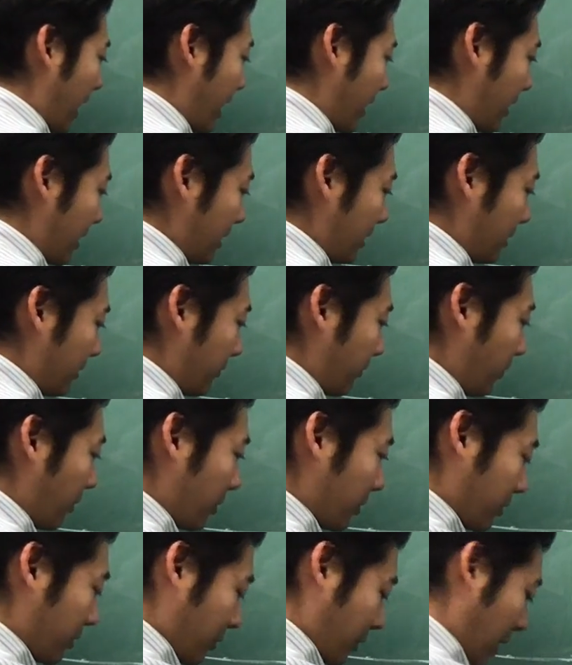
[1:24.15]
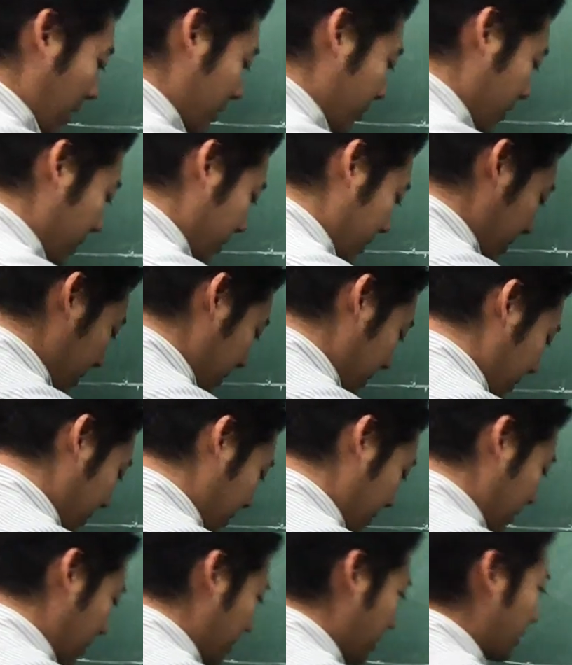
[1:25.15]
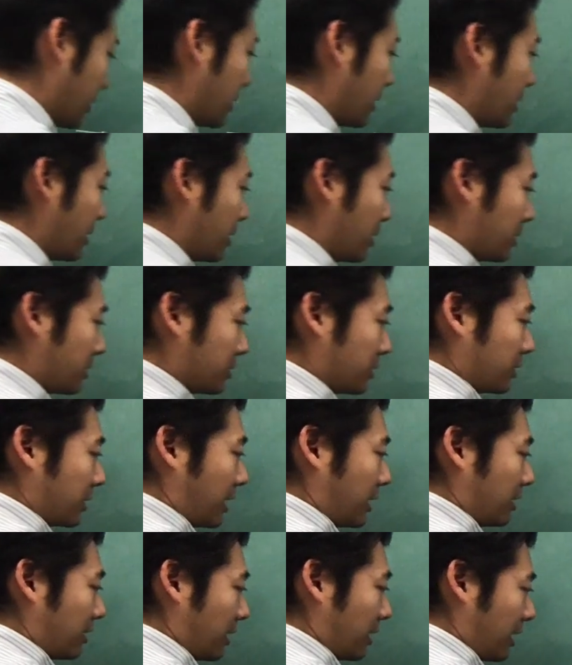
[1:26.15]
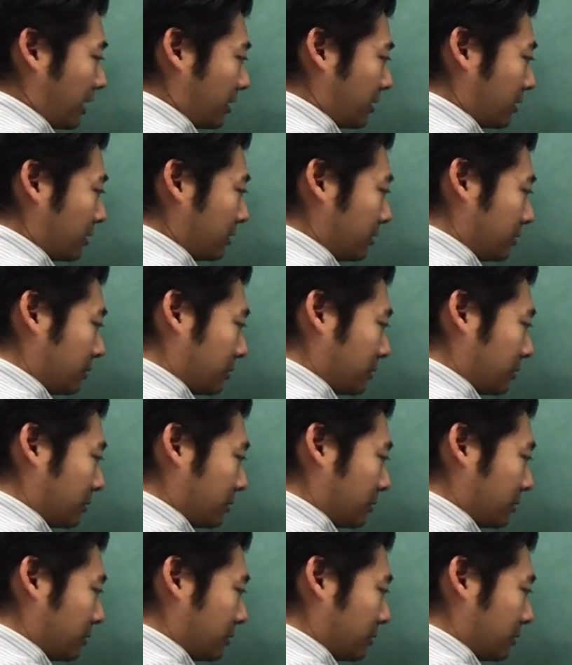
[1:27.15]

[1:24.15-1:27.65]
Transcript: in the fourth quadrant, so that your angle